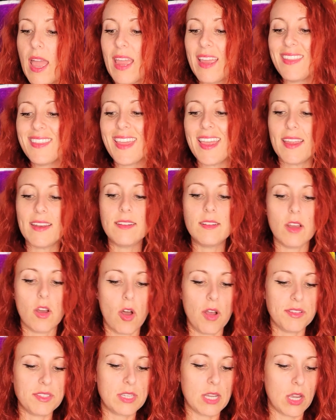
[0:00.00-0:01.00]
And then,
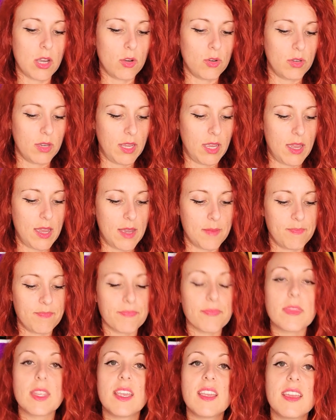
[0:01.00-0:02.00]
also,
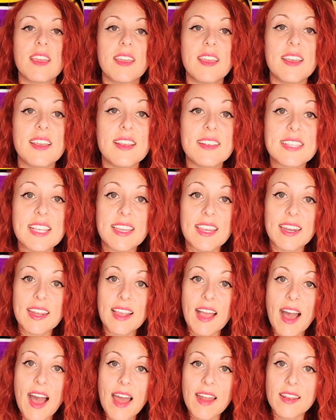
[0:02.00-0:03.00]
is it getting
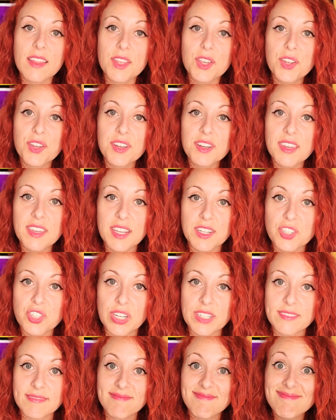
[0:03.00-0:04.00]
hot in the cook
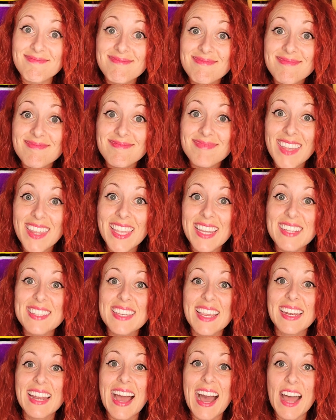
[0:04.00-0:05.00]
kitchen? I think it's
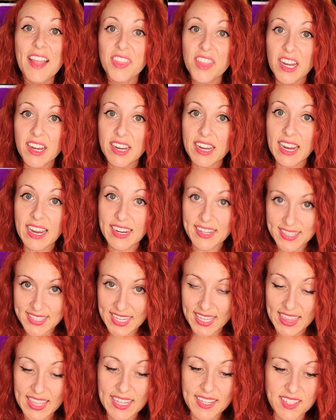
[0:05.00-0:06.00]
getting hot in there, you guys. I
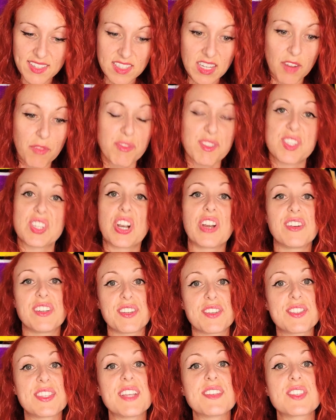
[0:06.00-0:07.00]
think stuff is starting to
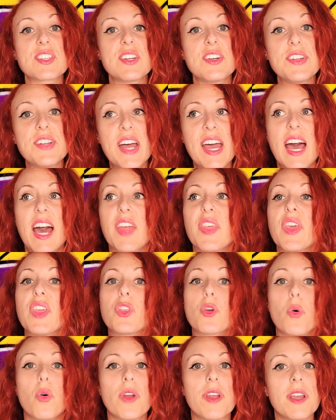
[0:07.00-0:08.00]
sizzle. I think
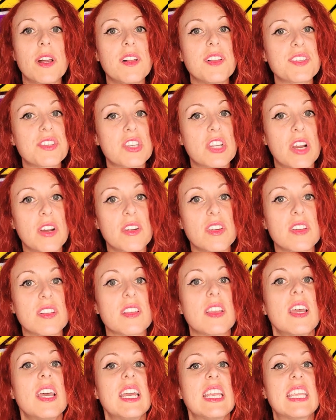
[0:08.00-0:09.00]
the oil is starting to
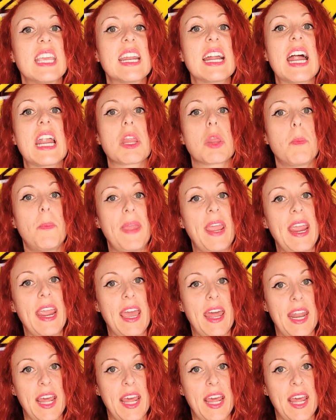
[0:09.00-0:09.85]
get out of the pan.